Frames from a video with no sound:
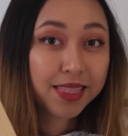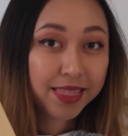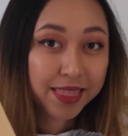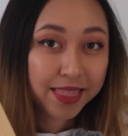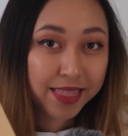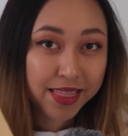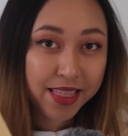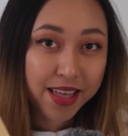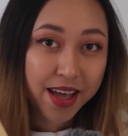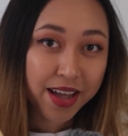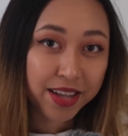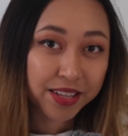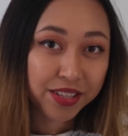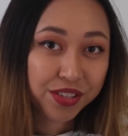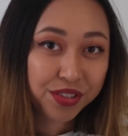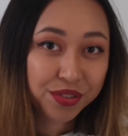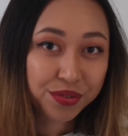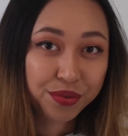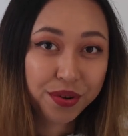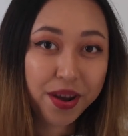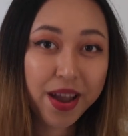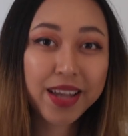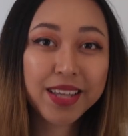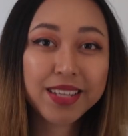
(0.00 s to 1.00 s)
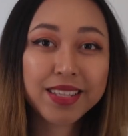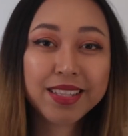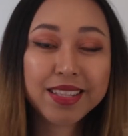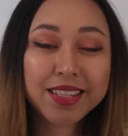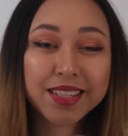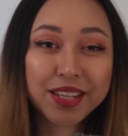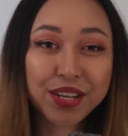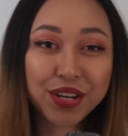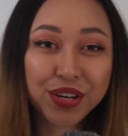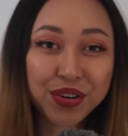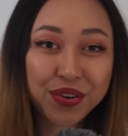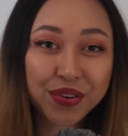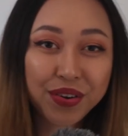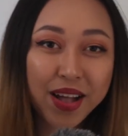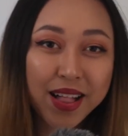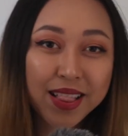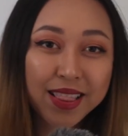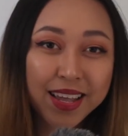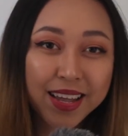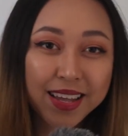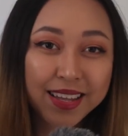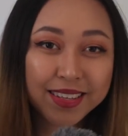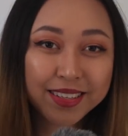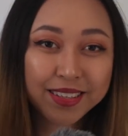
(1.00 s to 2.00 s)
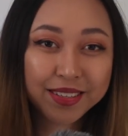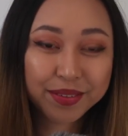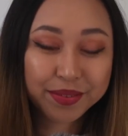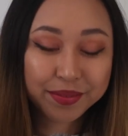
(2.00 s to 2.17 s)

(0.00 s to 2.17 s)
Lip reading: That's right, Cinderella.